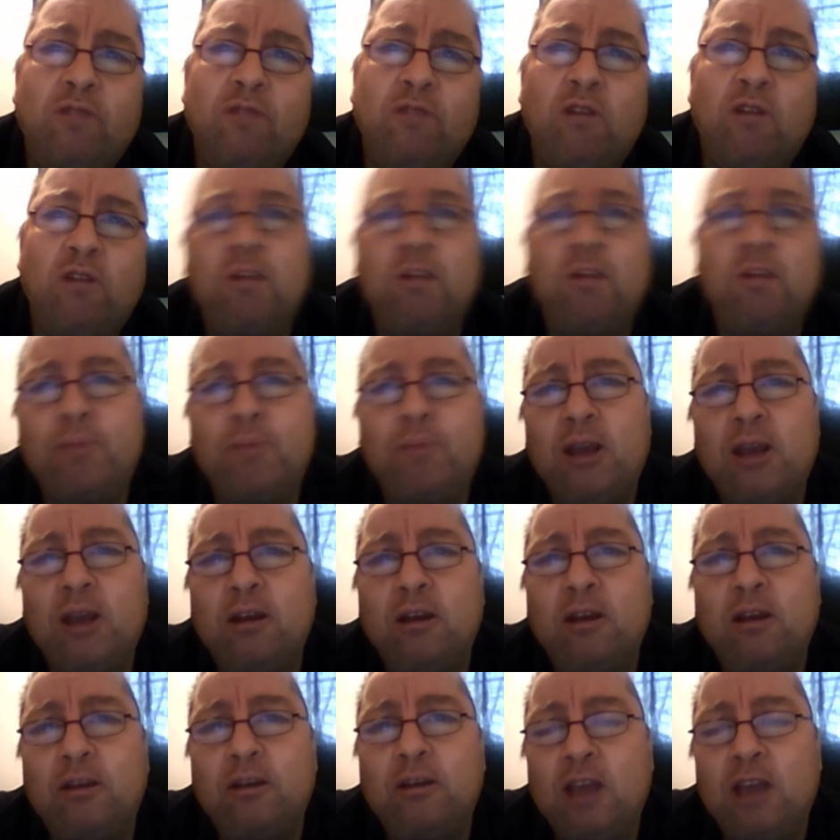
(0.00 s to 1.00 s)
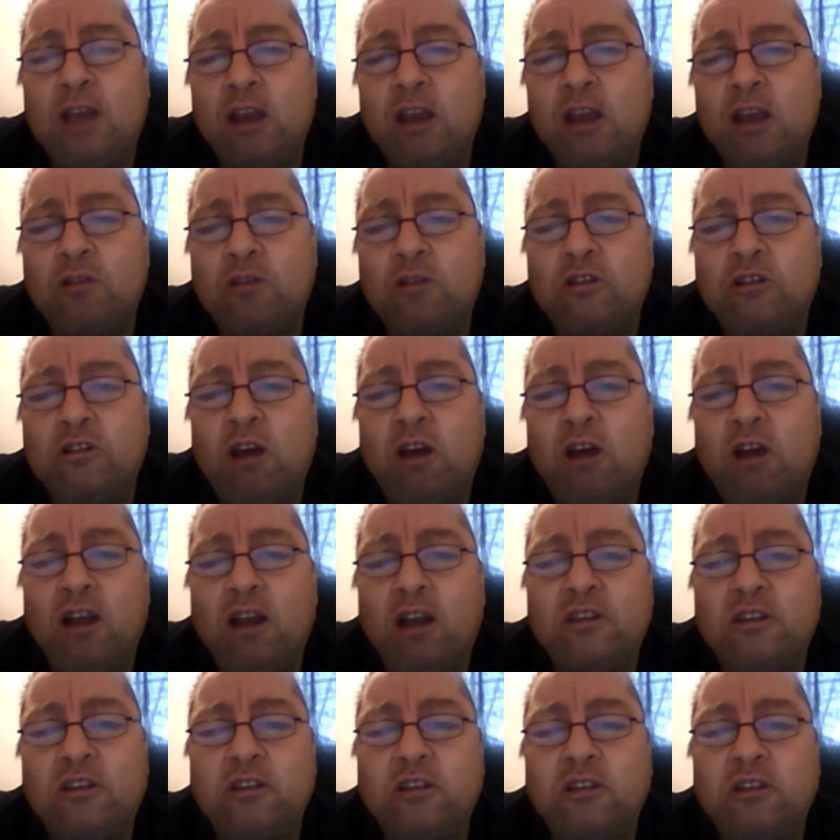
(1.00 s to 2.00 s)
whether I'll be again on
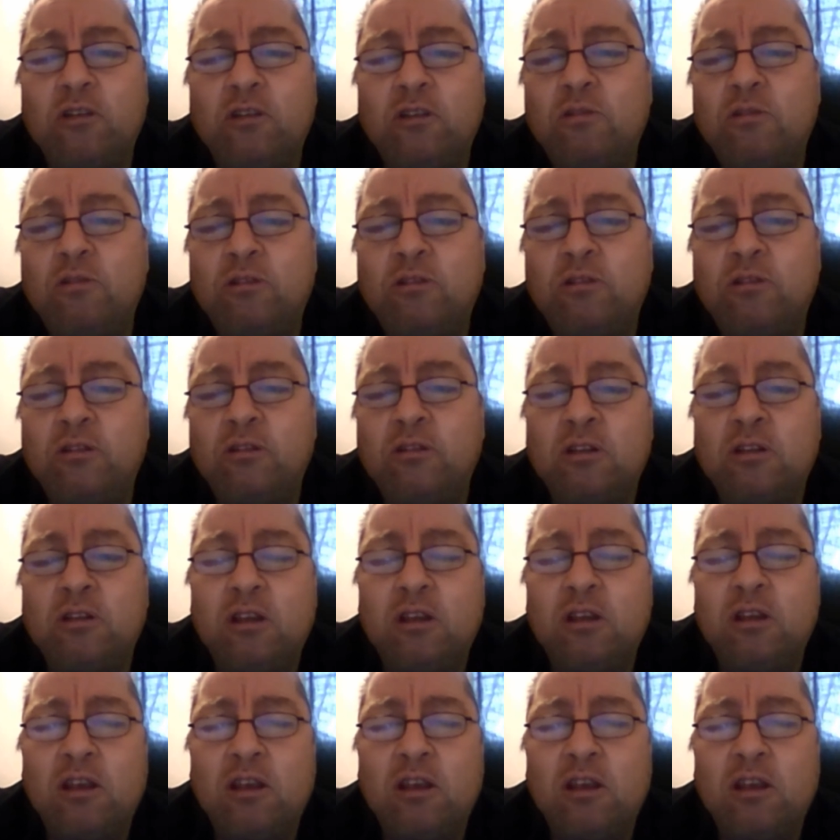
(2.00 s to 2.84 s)
dialysis or not,